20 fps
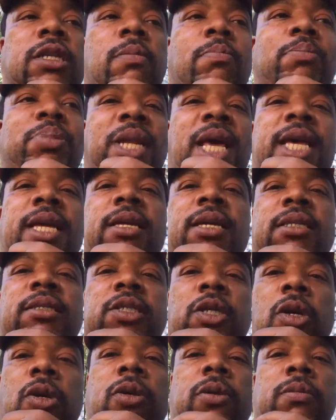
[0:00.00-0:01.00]
is a
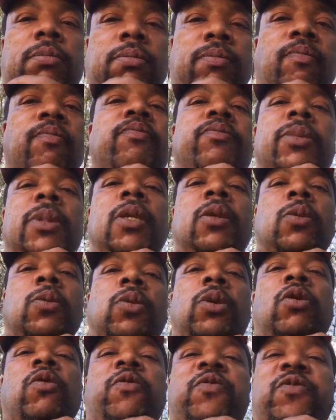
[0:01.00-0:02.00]
blanket term.
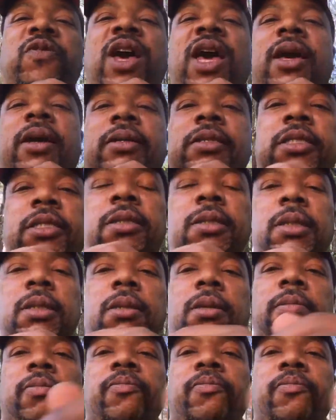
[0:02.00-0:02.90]
Real facts.